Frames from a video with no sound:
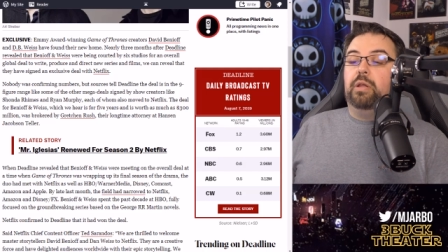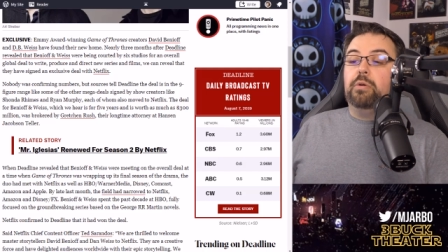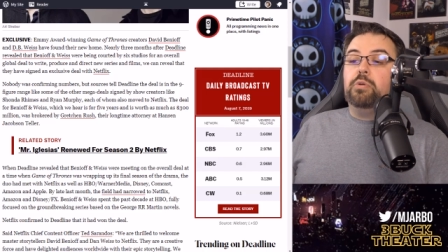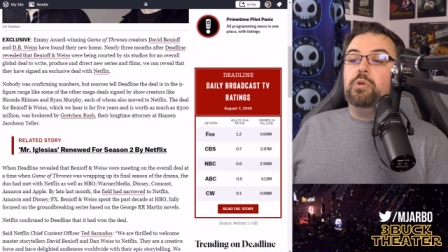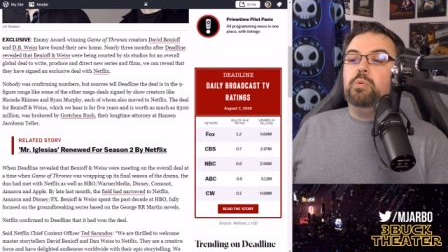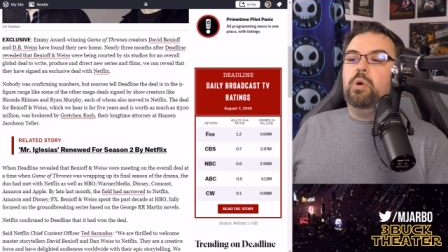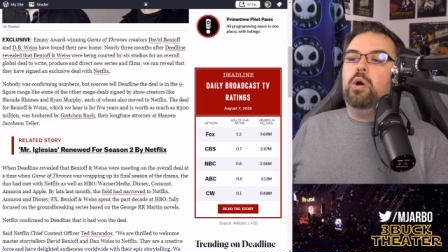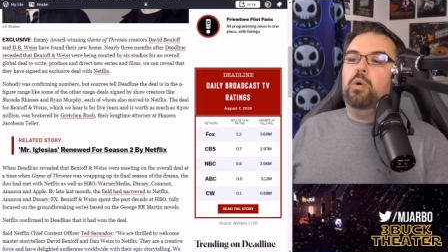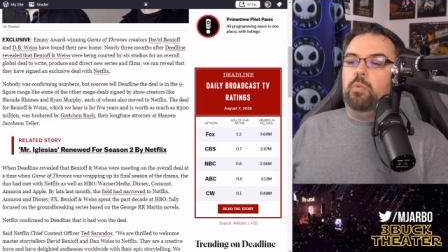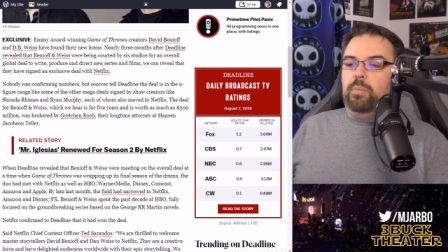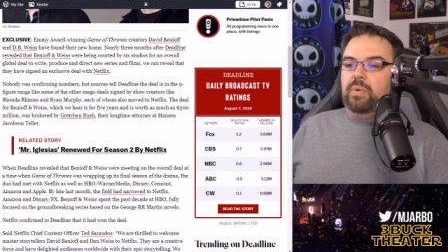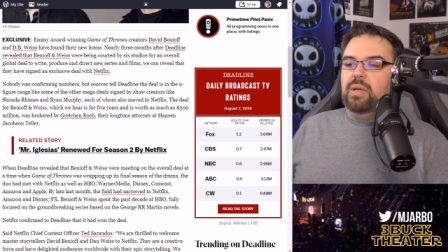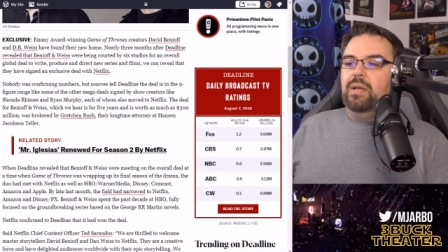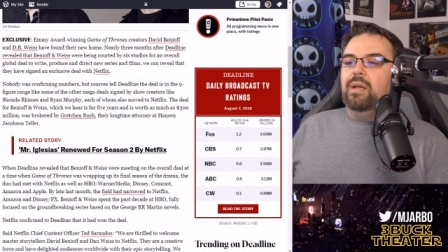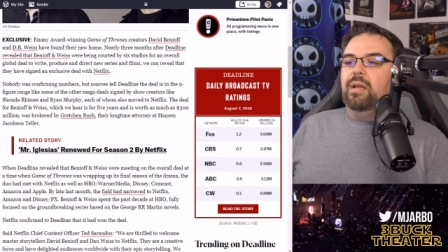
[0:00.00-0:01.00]
their new home.
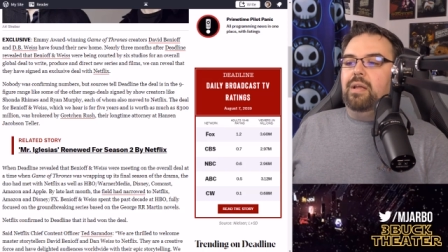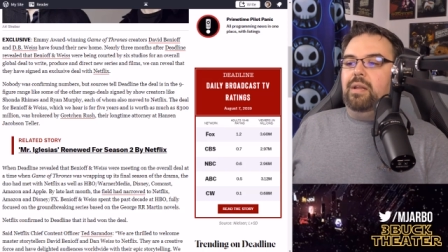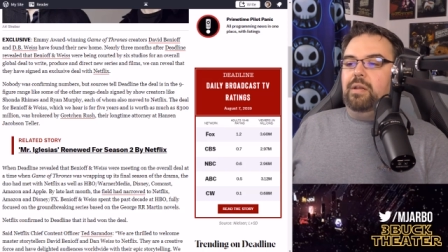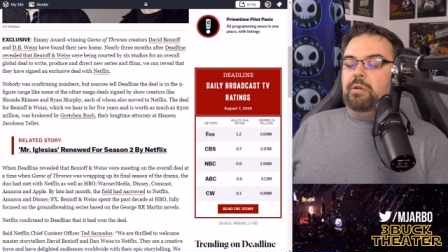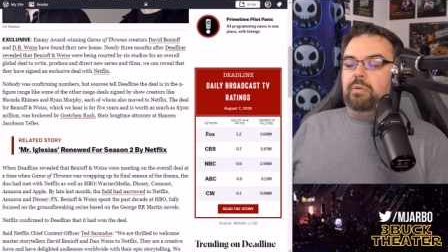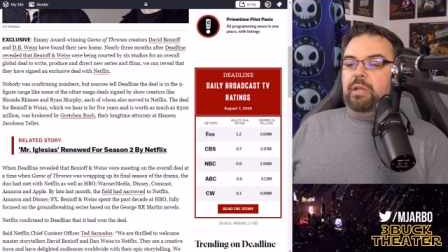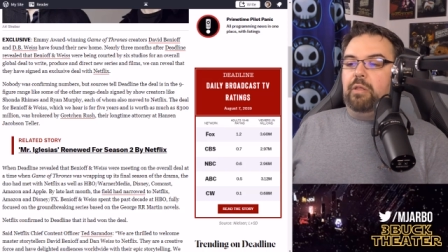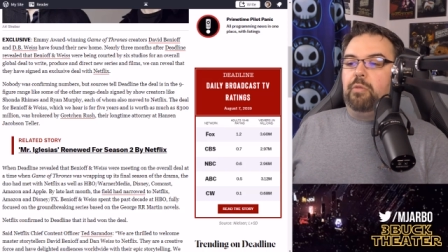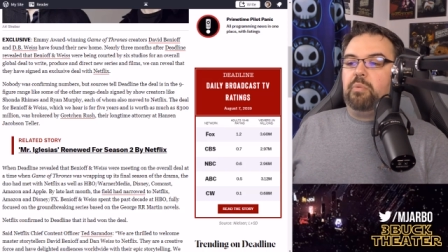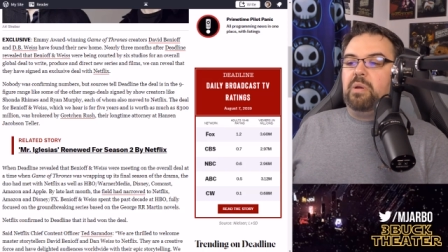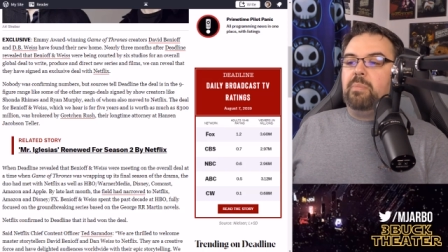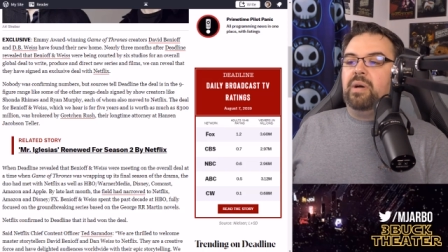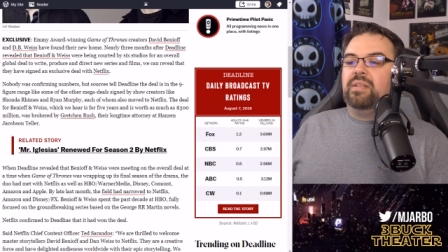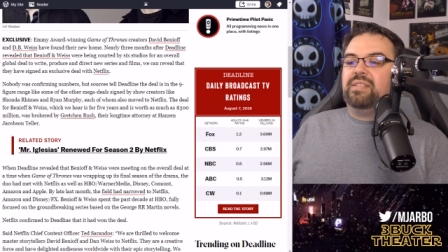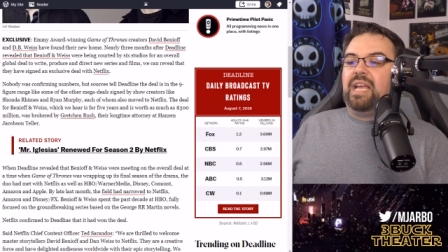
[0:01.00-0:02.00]
Nearly three
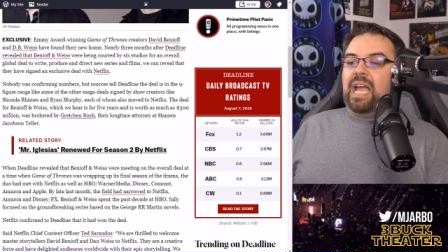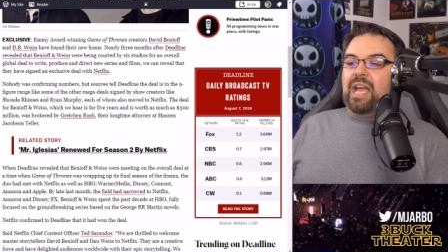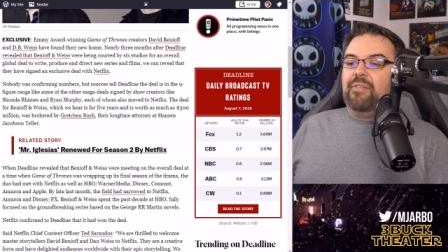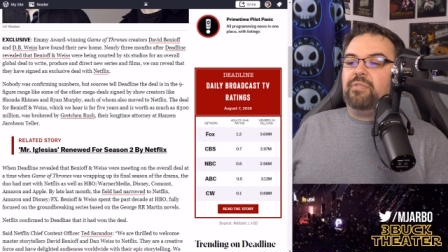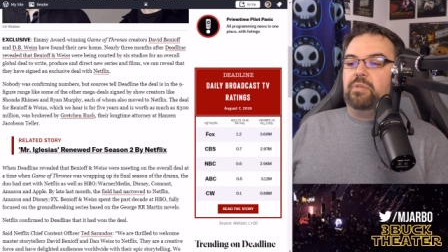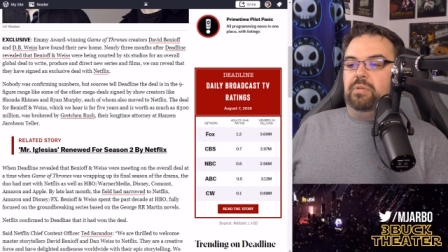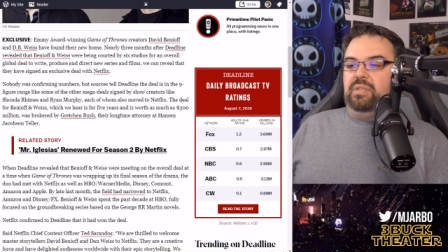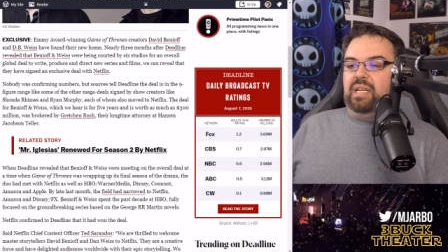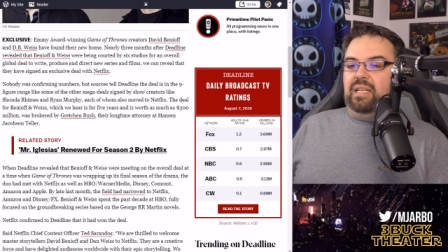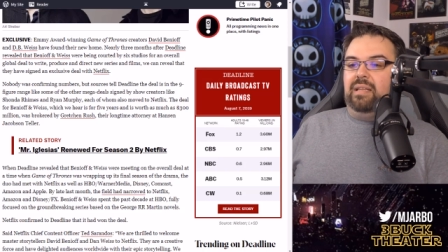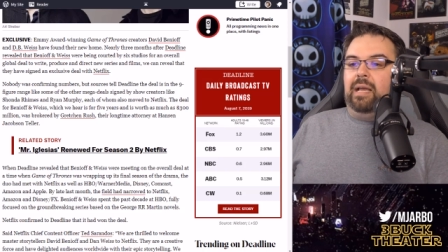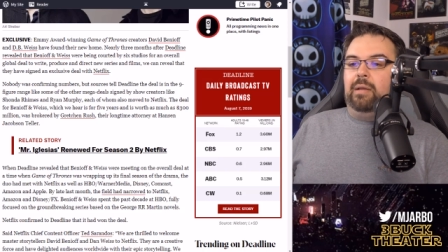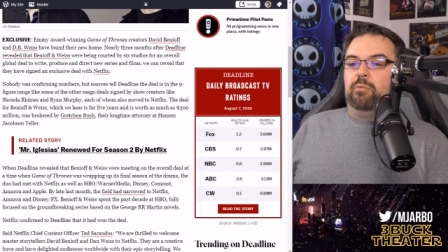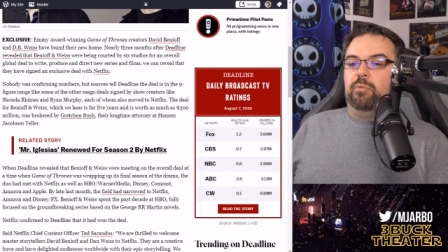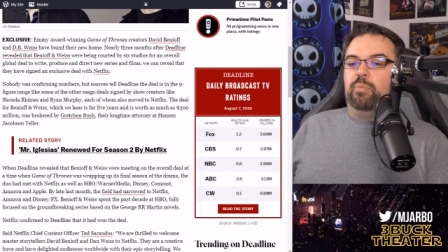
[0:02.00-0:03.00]
months after
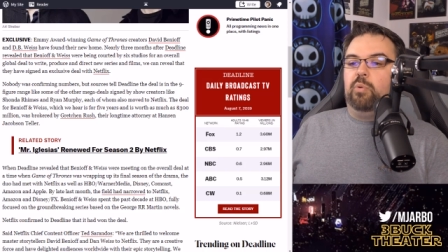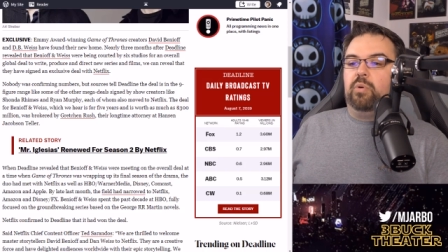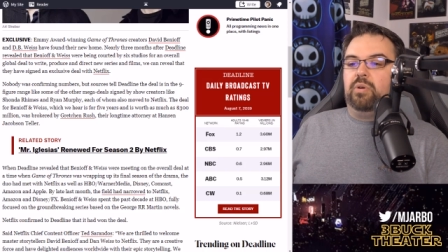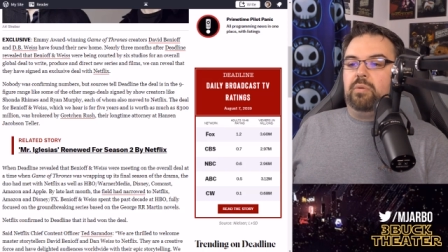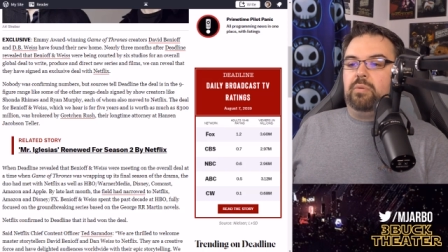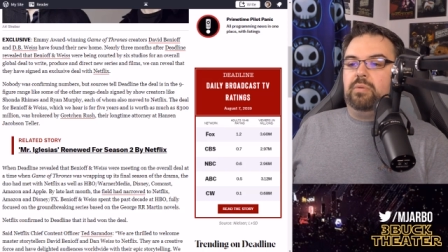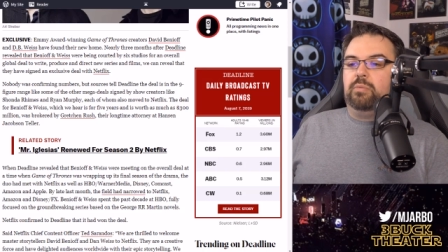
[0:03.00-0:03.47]
Deadline report,